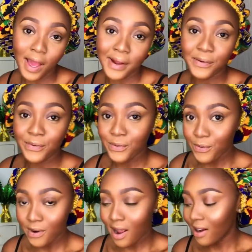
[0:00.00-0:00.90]
had
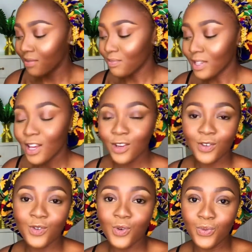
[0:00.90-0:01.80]
grown, and
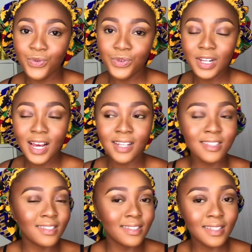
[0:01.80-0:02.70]
you know, we really had
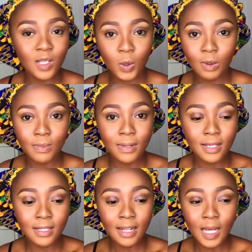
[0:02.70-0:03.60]
to set up a
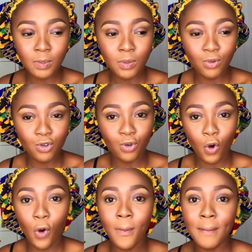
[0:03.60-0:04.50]
place like people should
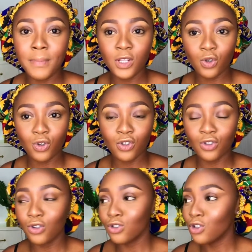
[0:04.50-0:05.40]
come and meet us,
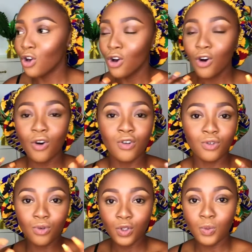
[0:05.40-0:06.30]
not us
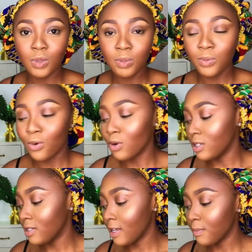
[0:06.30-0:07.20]
going to meet people all
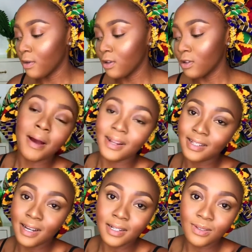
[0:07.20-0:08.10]
the time. My
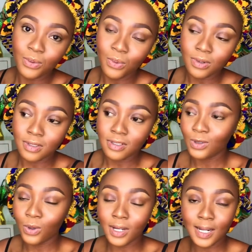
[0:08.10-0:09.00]
dad was
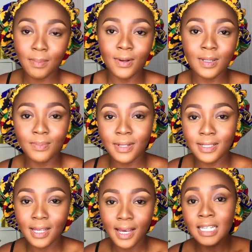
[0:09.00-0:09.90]
talking about the place.
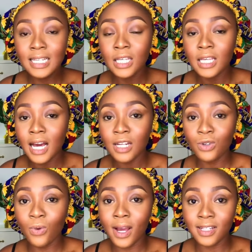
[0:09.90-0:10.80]
He had
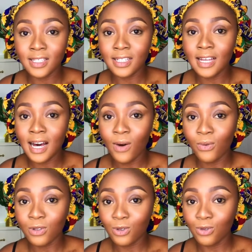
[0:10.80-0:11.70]
no idea that I
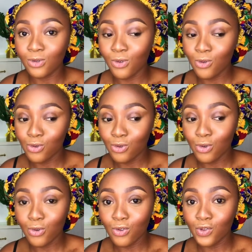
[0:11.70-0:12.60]
was also
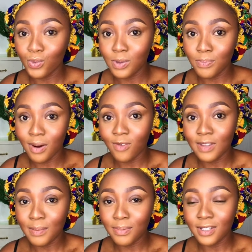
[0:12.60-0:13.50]
going to be part of
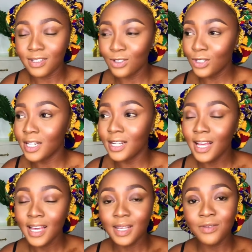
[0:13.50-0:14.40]
that place.
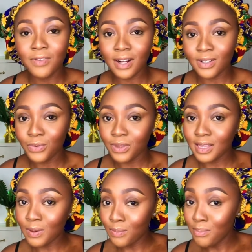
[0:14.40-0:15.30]
In fact,
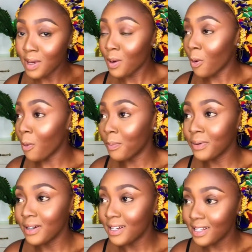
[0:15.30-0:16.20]
the makeup
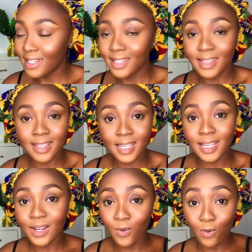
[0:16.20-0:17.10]

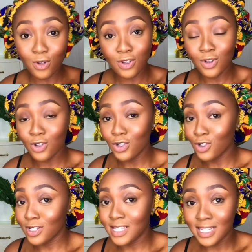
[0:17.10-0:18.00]
thing was not
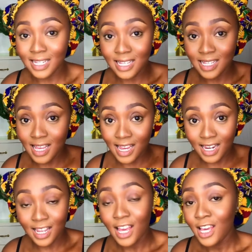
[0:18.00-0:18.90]
just in his
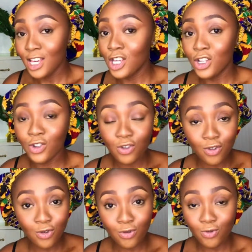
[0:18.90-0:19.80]
head. He just
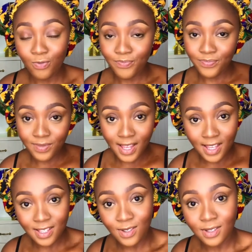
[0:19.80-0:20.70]
knew that
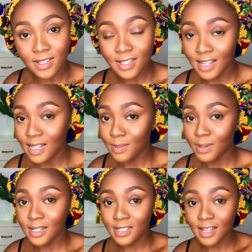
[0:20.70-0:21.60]
is your sister's
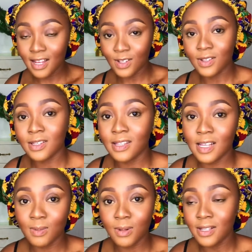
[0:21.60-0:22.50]
place. That is your
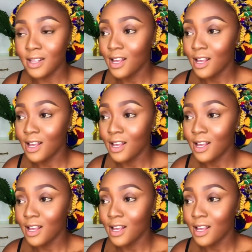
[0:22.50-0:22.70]
sister's place.